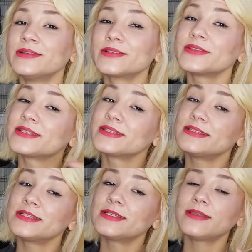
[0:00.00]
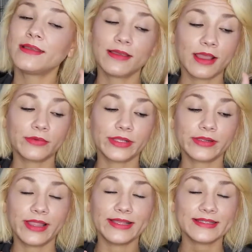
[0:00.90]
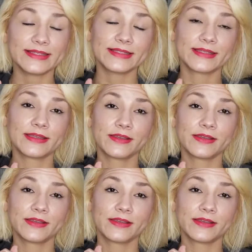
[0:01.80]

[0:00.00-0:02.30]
So this is done. I really liked it.